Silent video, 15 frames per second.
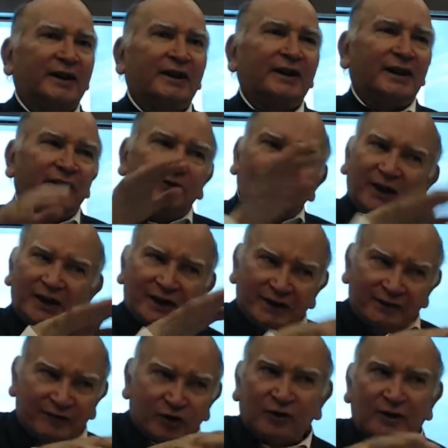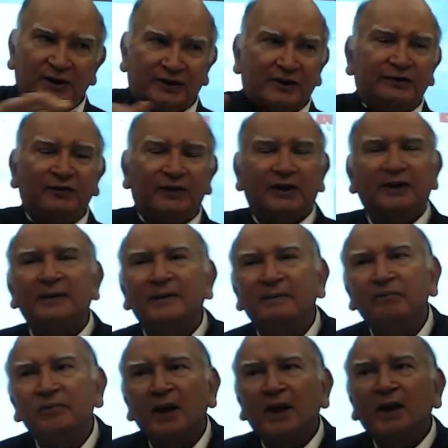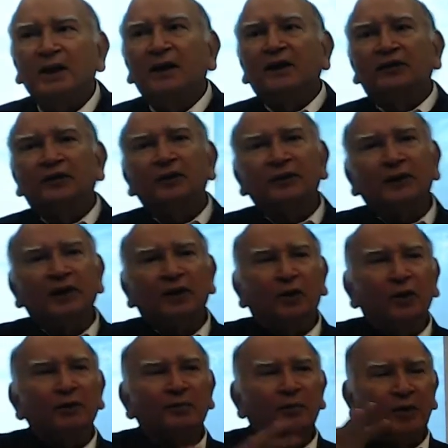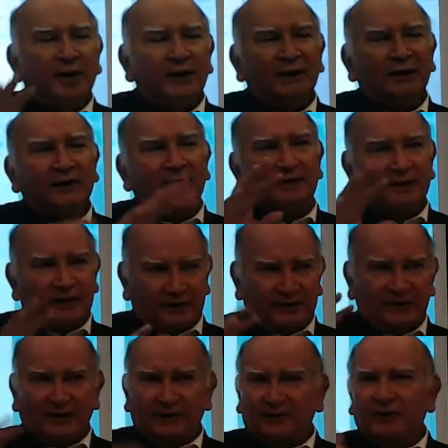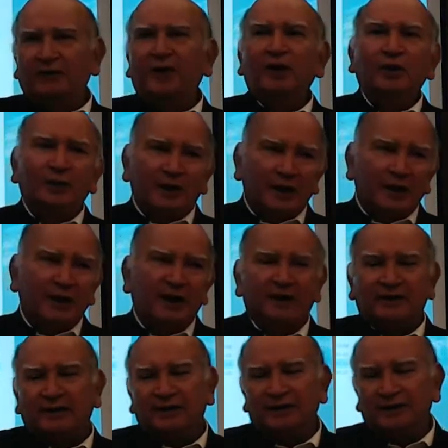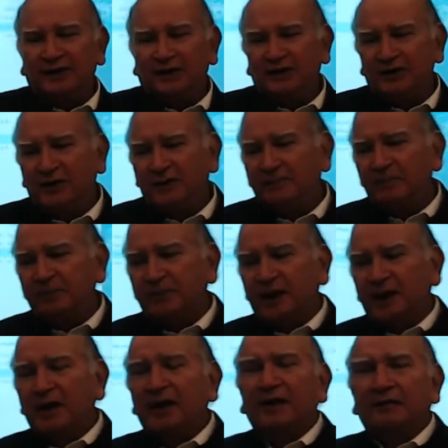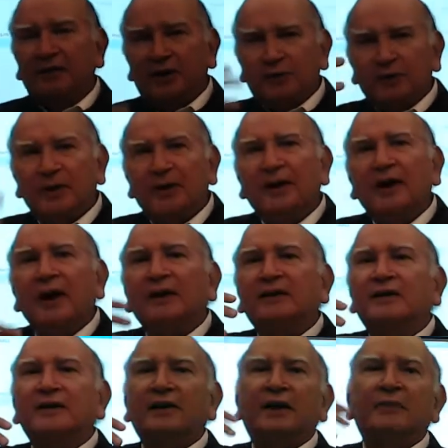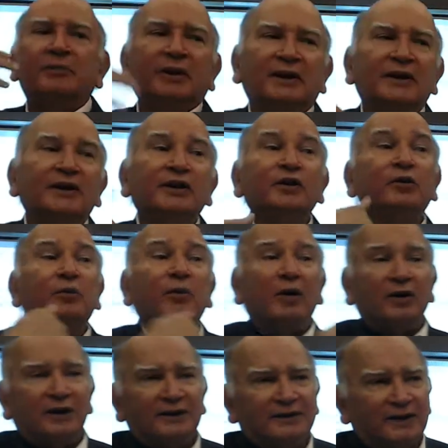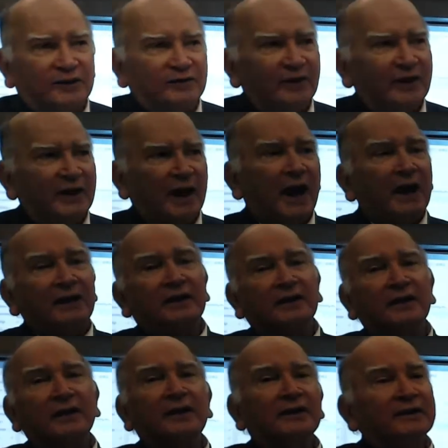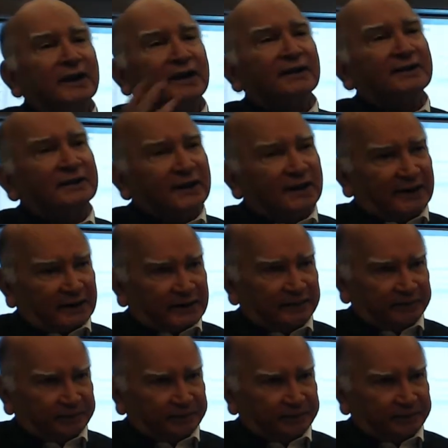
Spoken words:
and every individual is different. So the whole point is when we are looking at teaching, we're looking at completely new models as well and the content.